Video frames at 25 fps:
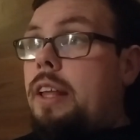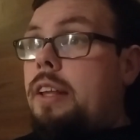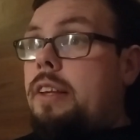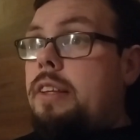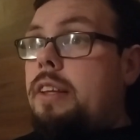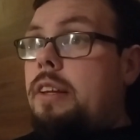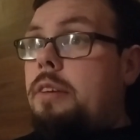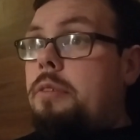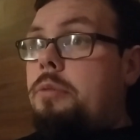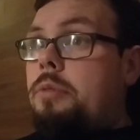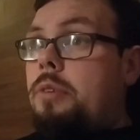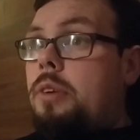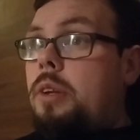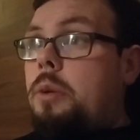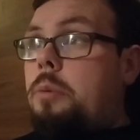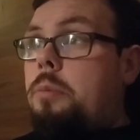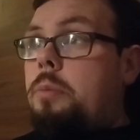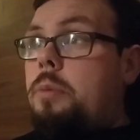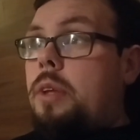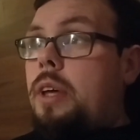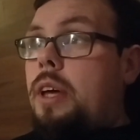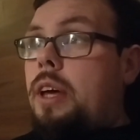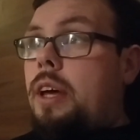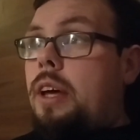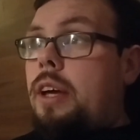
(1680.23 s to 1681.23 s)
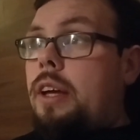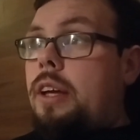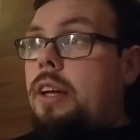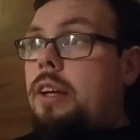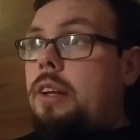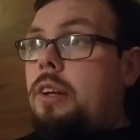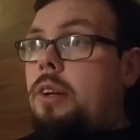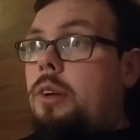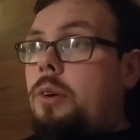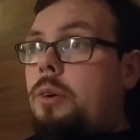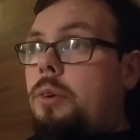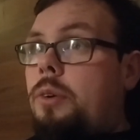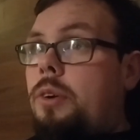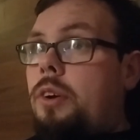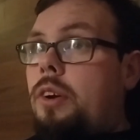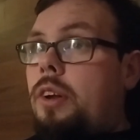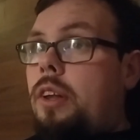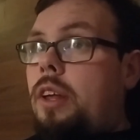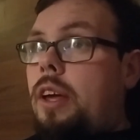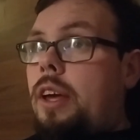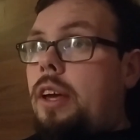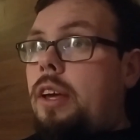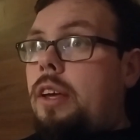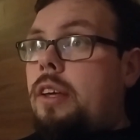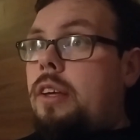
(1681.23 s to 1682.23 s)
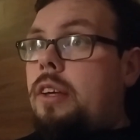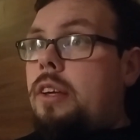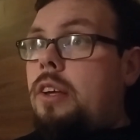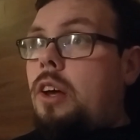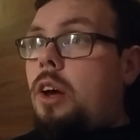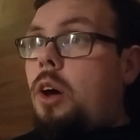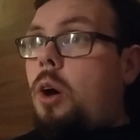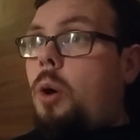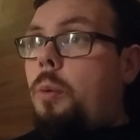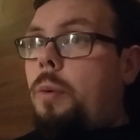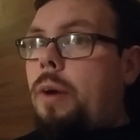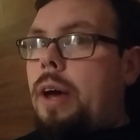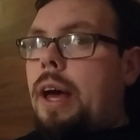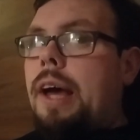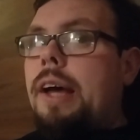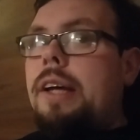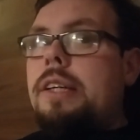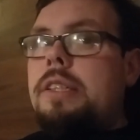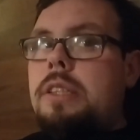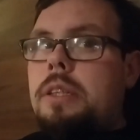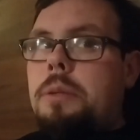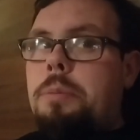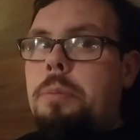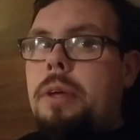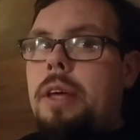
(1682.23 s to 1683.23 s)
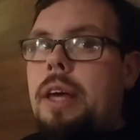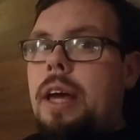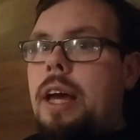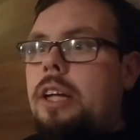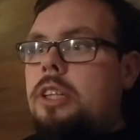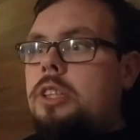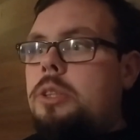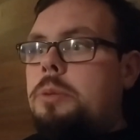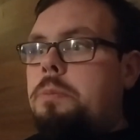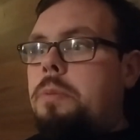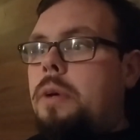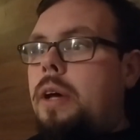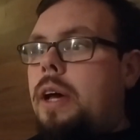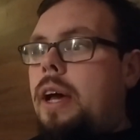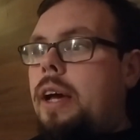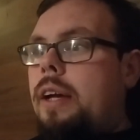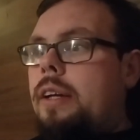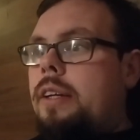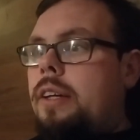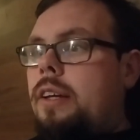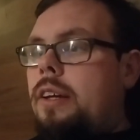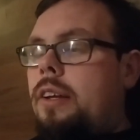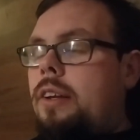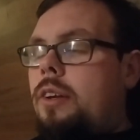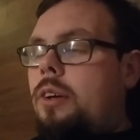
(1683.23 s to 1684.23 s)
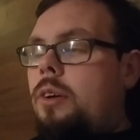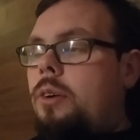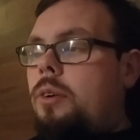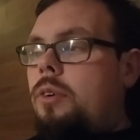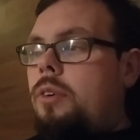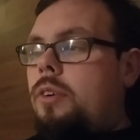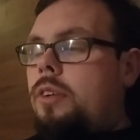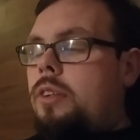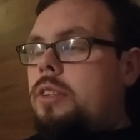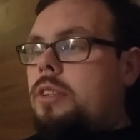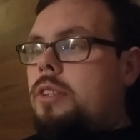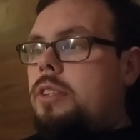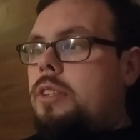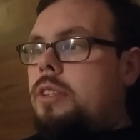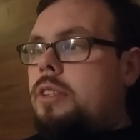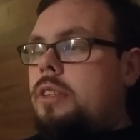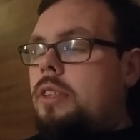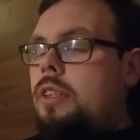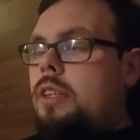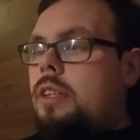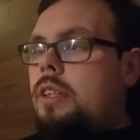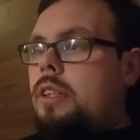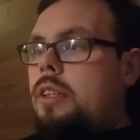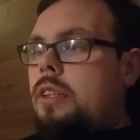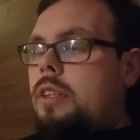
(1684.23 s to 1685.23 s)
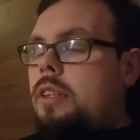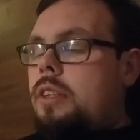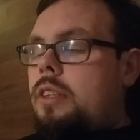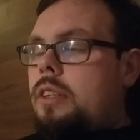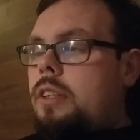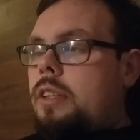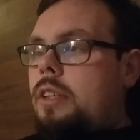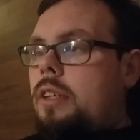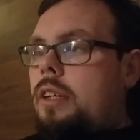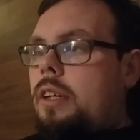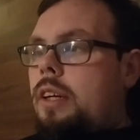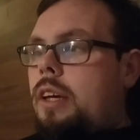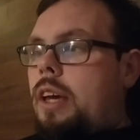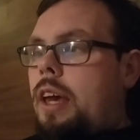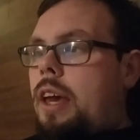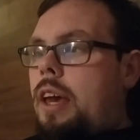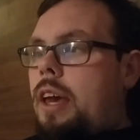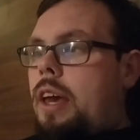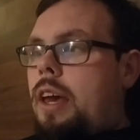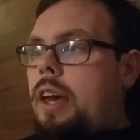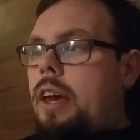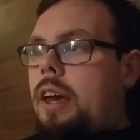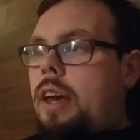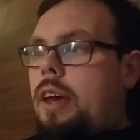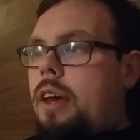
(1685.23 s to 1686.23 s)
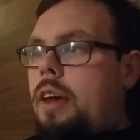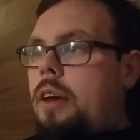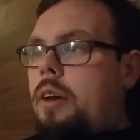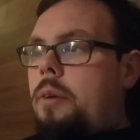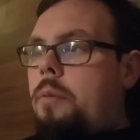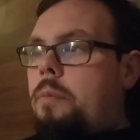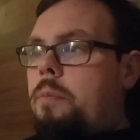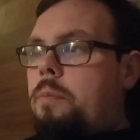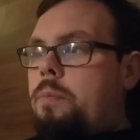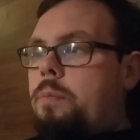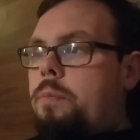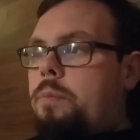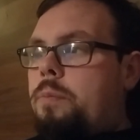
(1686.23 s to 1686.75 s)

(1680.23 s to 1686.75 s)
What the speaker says: into the film that, you know, you're like, oh, it has to be action-packed, you know, it's better